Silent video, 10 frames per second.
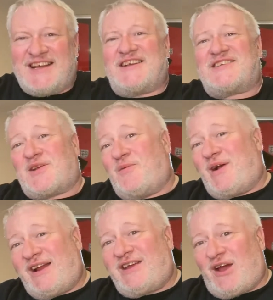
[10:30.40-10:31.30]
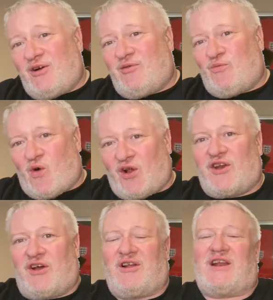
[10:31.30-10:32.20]
so when I go on
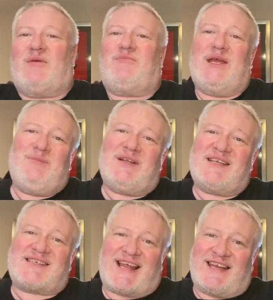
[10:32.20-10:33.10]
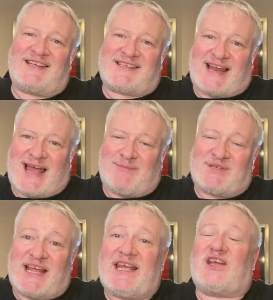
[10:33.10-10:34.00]
Whatnot and people are selling
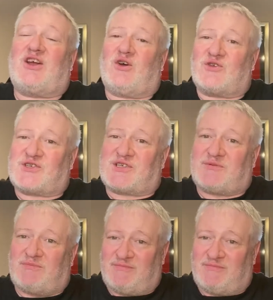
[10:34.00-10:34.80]
slabs, it costs,